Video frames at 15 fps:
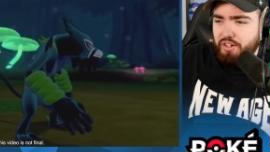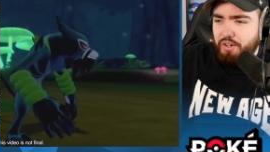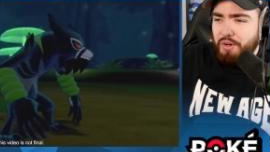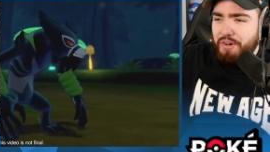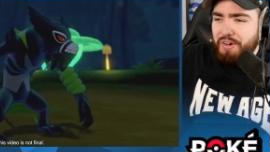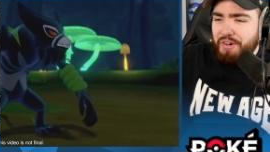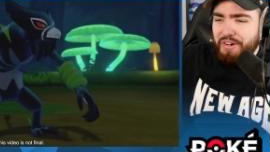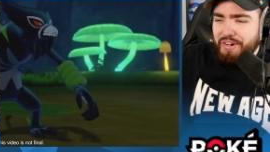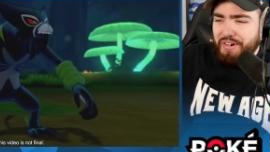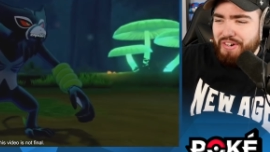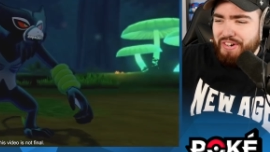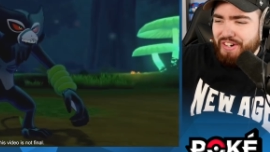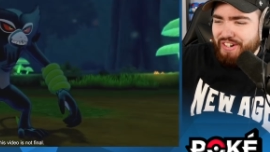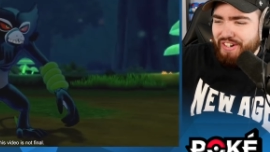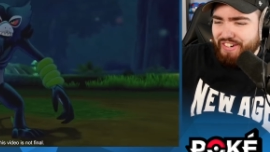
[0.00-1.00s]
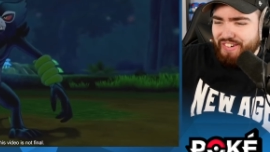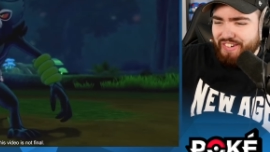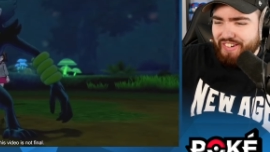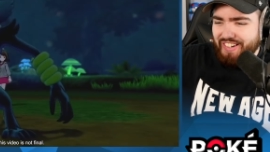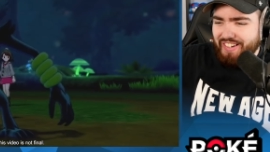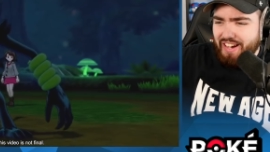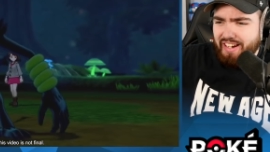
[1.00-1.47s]
Ooh!
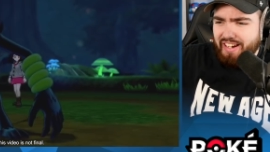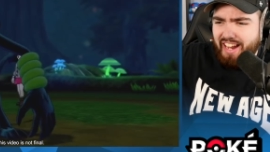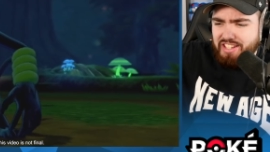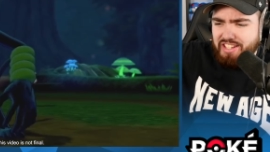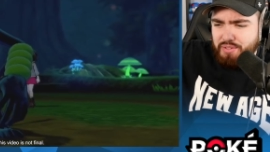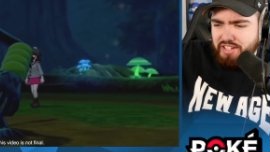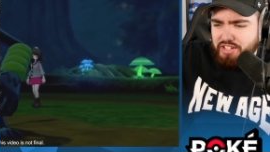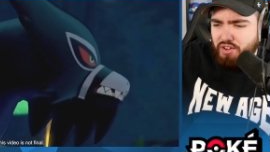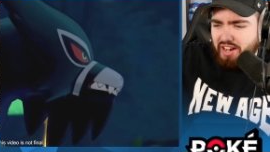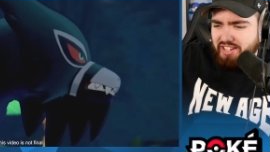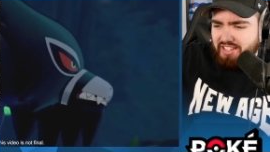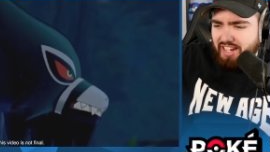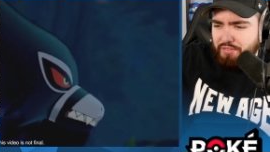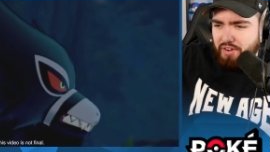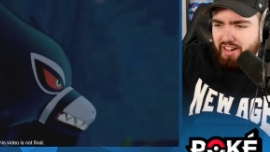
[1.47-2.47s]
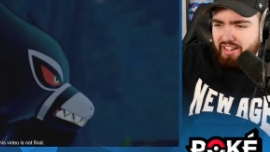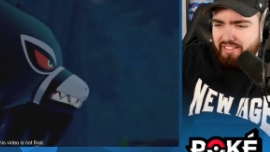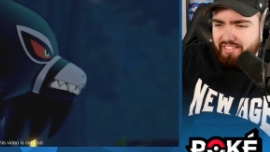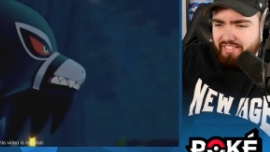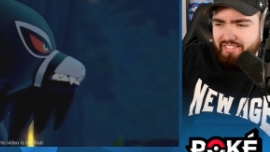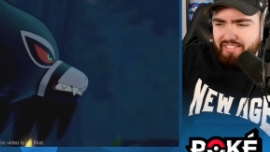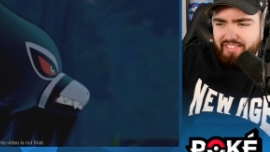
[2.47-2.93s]
Okay, so it is grass type, right?
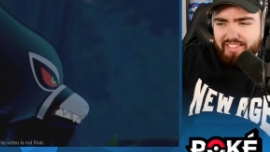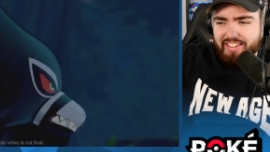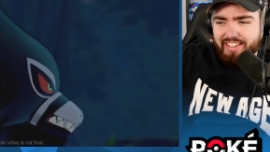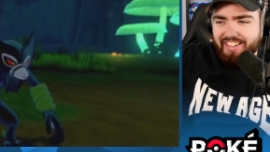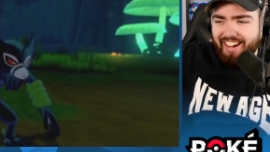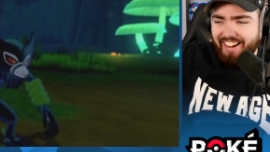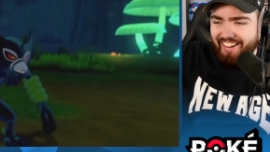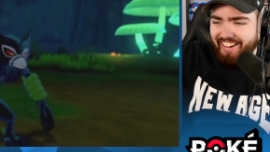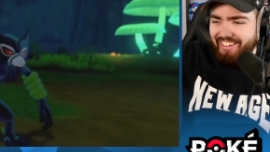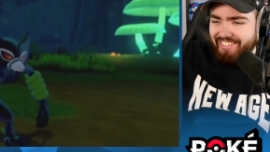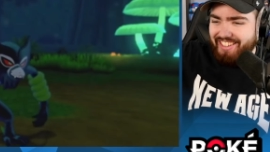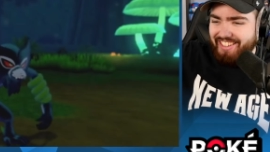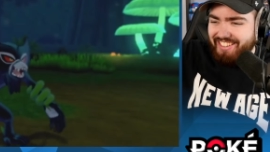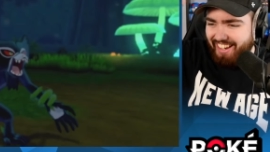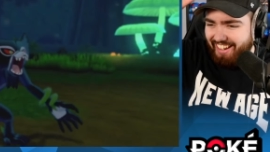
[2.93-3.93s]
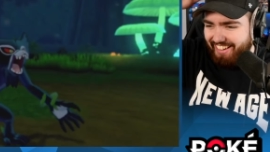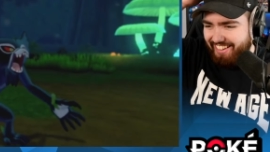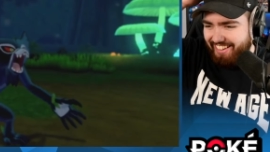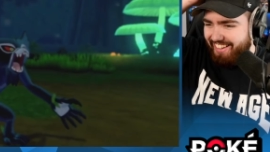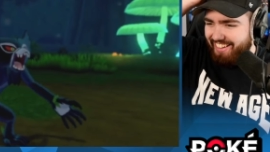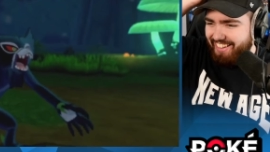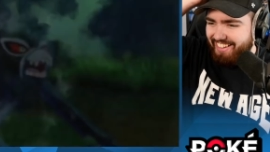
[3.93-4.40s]
Yo, he looks sick.
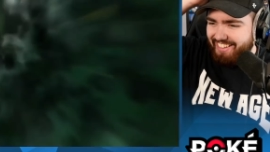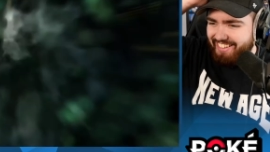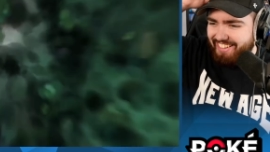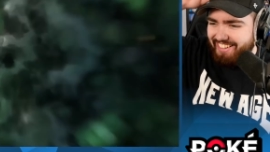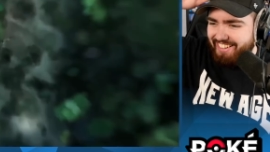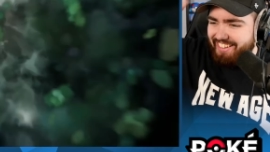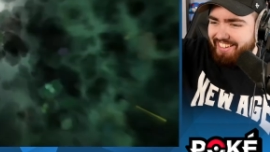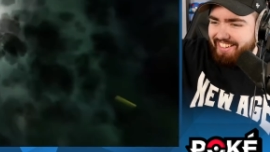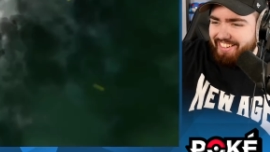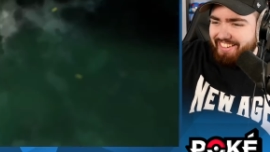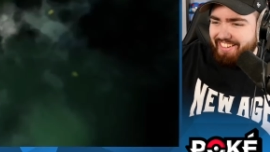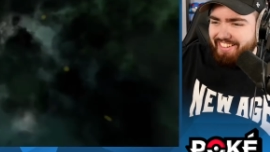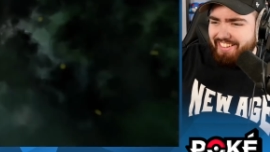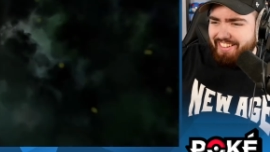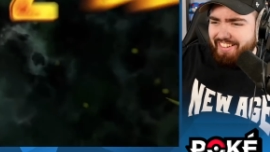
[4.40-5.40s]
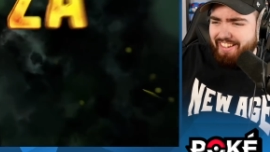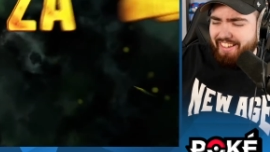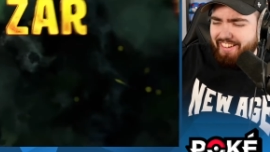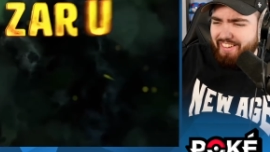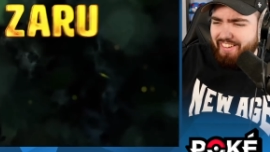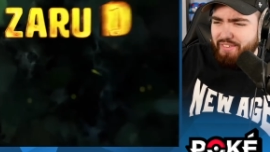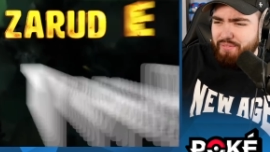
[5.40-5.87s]

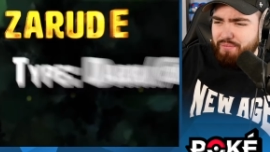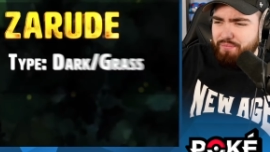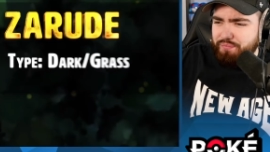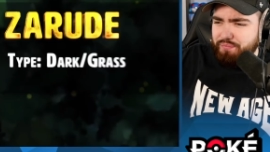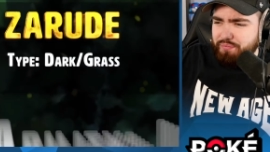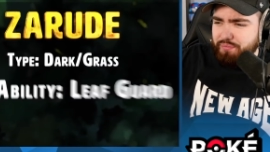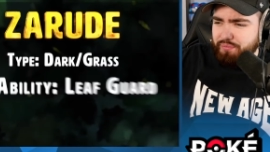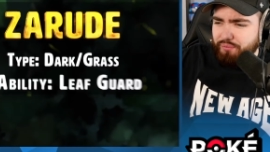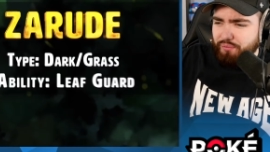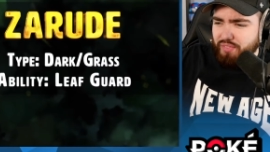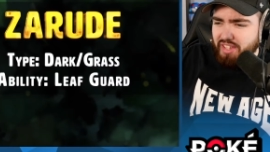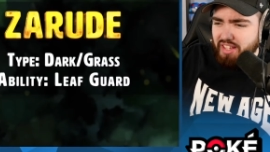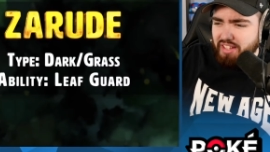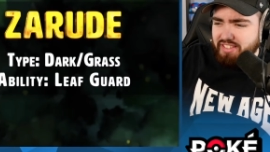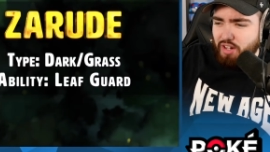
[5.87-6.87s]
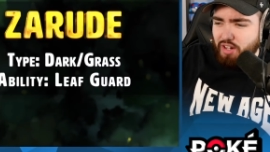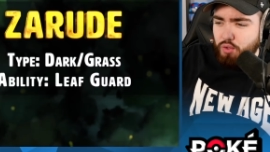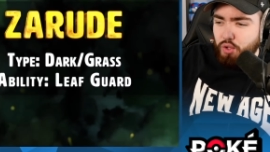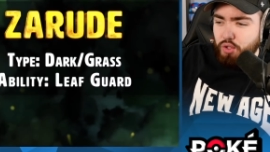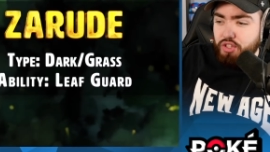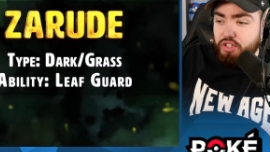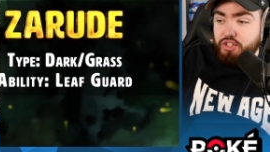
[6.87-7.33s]
Okay.
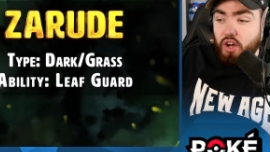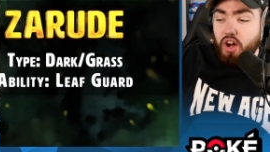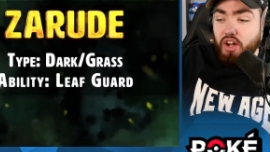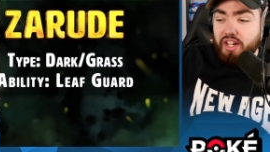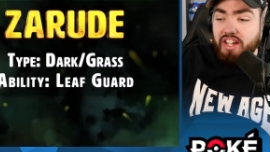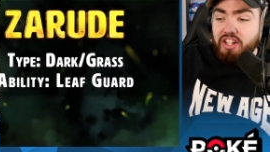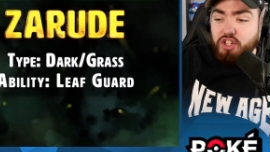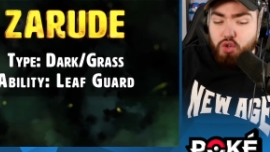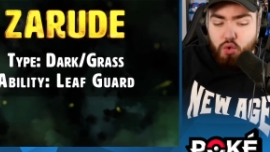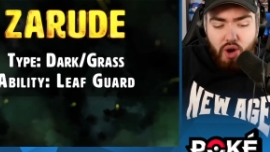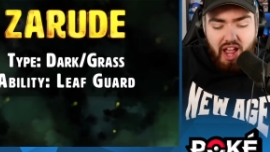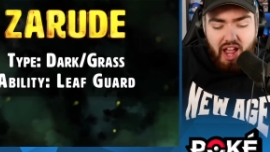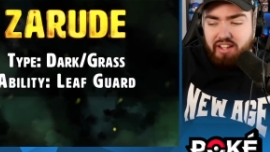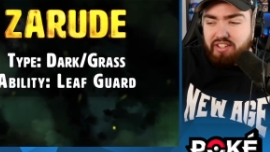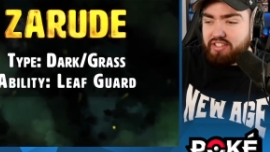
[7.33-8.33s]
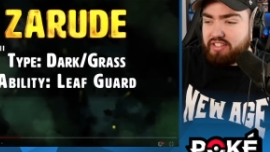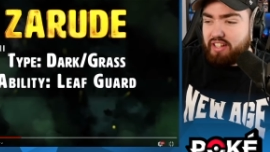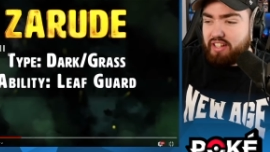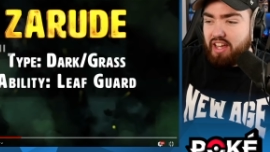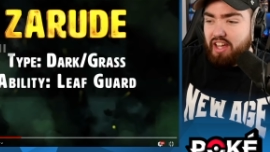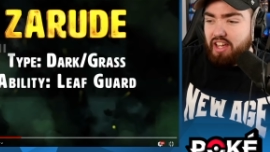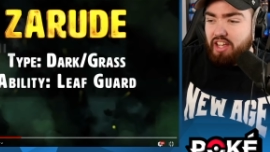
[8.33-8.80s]
Zarude, dark and grass.
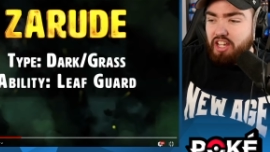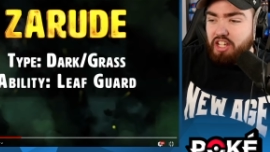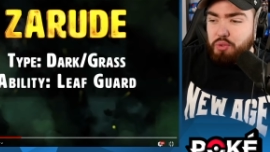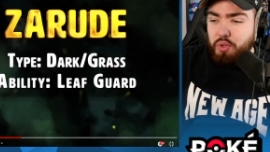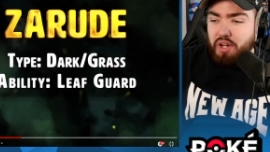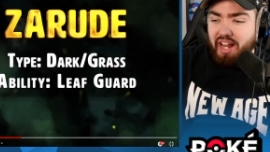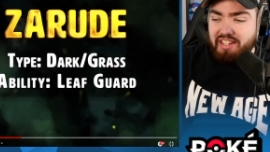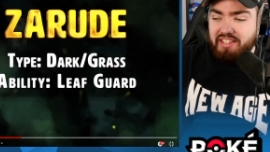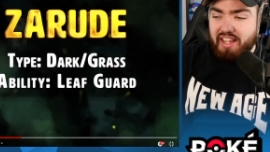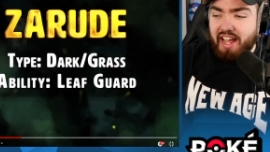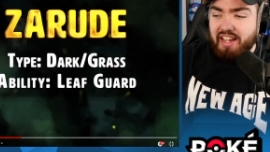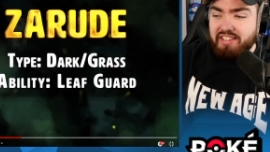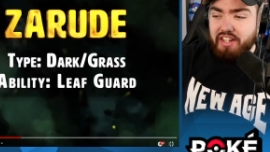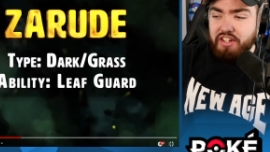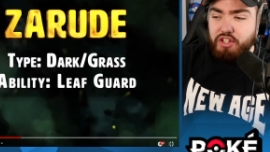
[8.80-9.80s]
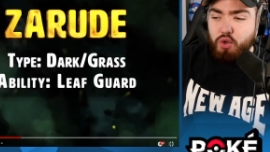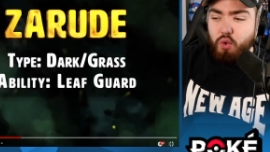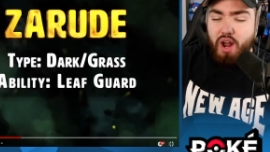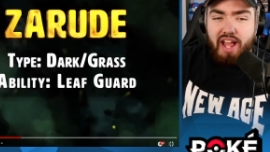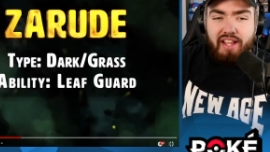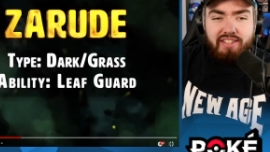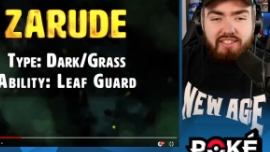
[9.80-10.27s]
So what did I say? I said
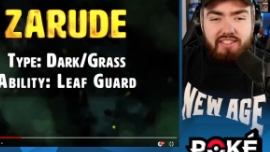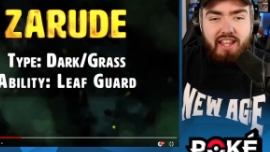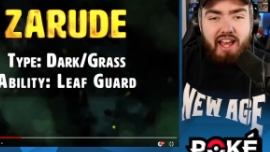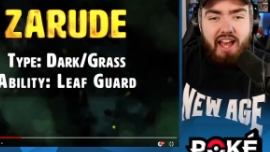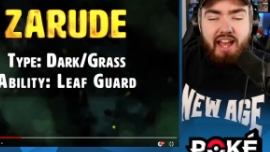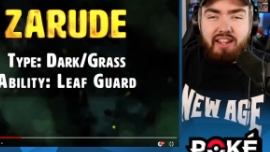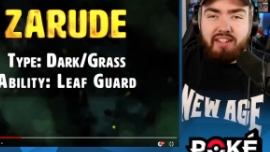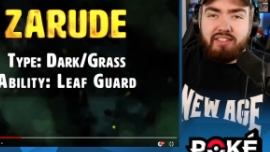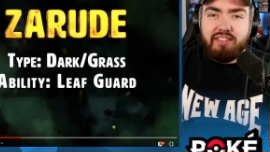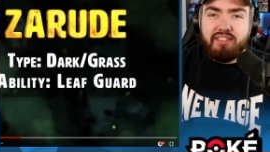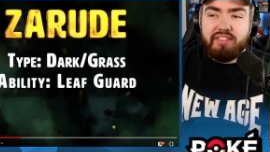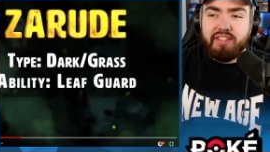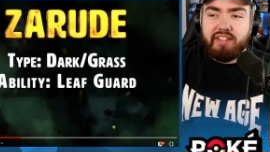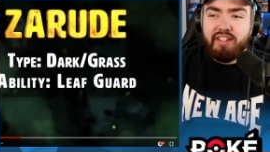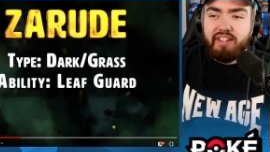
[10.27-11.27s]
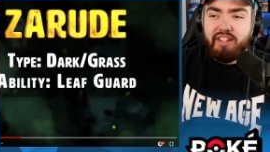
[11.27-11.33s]
grass and